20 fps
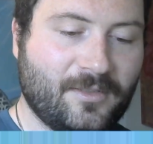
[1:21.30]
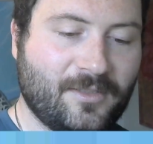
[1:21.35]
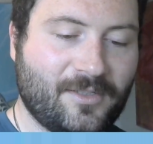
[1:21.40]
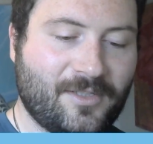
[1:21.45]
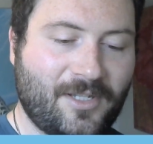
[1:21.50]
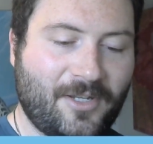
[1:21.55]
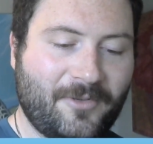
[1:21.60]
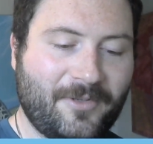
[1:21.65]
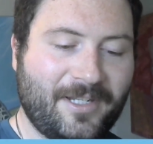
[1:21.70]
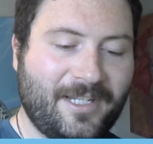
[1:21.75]

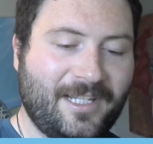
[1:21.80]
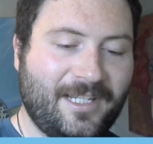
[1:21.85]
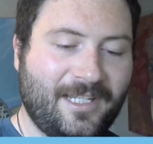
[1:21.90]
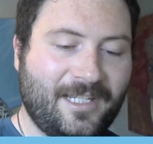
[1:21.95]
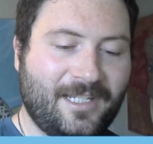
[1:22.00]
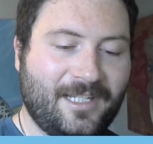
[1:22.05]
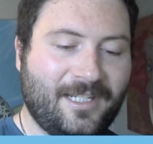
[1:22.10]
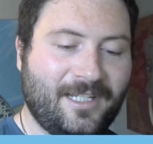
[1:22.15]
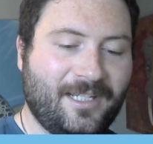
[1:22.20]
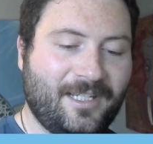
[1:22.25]
So
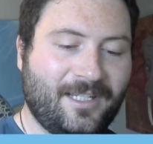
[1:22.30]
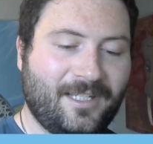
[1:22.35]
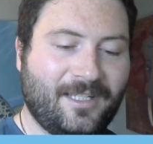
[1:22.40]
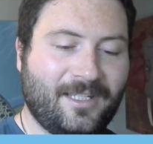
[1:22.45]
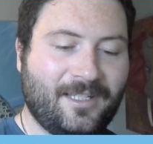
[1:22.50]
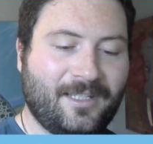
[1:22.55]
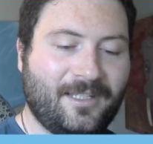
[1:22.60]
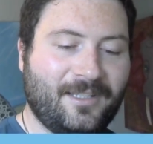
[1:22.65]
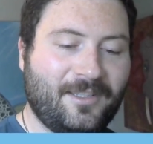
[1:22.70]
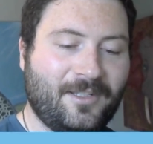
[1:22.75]

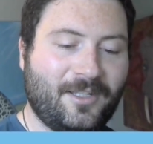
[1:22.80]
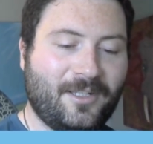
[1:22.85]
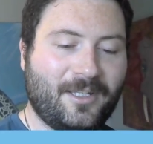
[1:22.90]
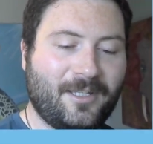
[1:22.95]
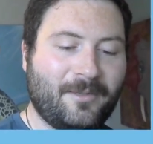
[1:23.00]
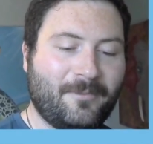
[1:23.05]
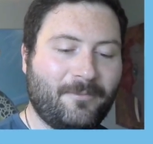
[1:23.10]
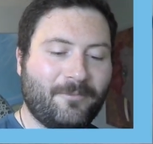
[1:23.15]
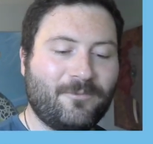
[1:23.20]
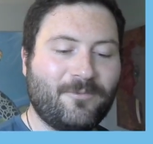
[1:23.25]
in
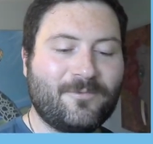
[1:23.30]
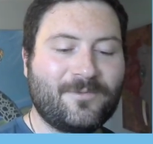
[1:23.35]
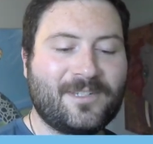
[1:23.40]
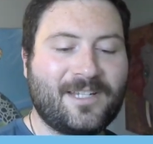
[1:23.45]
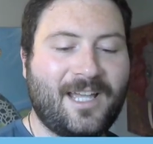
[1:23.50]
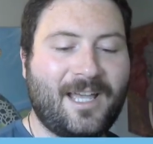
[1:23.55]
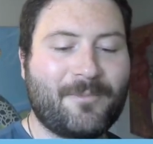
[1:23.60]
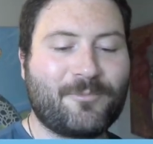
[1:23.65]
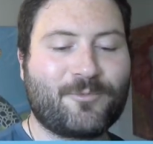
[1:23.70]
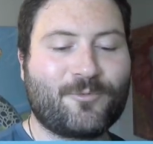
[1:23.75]
the
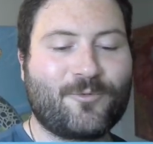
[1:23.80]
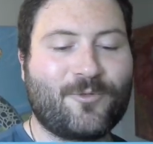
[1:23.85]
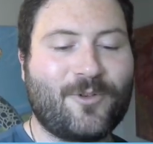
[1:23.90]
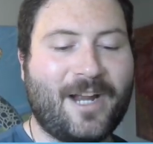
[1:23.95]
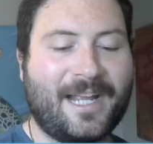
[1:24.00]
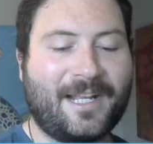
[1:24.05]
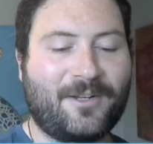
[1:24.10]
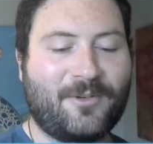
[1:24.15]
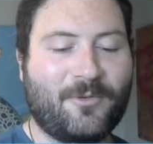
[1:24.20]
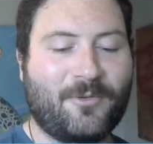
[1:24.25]
top
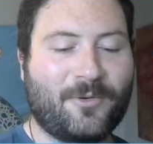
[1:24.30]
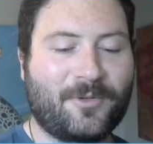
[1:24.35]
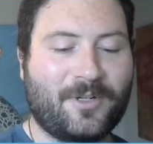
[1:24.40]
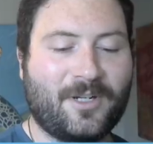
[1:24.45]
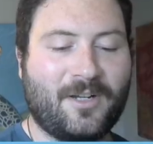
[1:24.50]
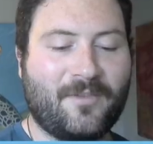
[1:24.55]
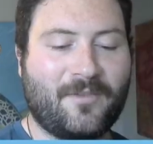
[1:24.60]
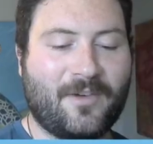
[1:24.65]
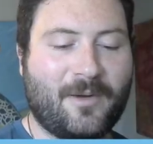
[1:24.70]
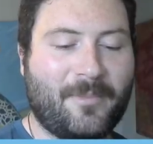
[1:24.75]
right corner
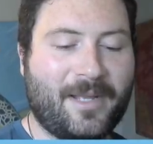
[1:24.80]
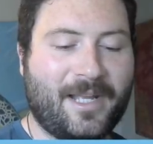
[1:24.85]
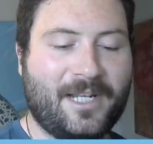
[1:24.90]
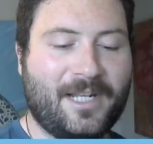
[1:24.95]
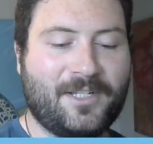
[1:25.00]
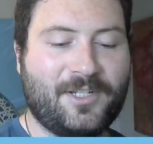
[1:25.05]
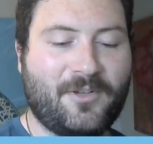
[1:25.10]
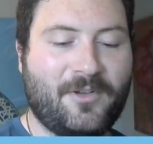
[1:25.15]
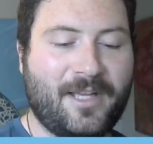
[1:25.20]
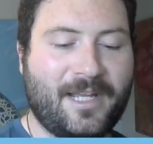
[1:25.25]
of our
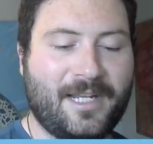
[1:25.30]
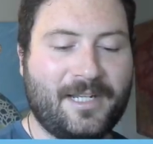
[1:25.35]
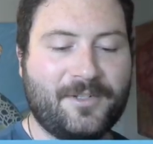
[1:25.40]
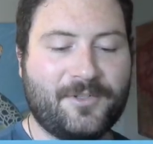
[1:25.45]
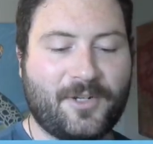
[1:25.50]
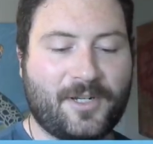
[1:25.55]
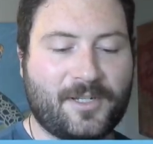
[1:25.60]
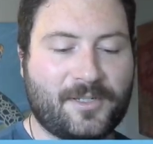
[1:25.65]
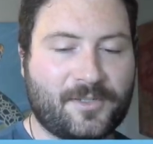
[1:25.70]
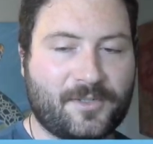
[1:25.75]
page, go ahead and
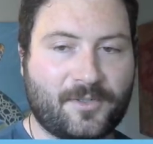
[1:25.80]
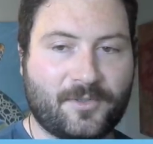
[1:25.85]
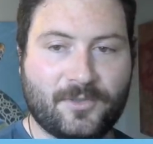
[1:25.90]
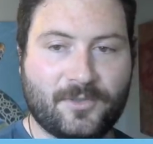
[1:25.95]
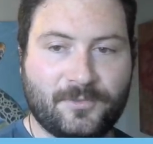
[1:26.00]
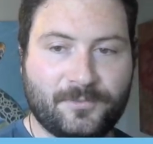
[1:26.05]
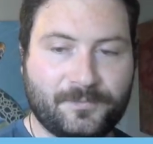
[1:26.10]
draw a circle.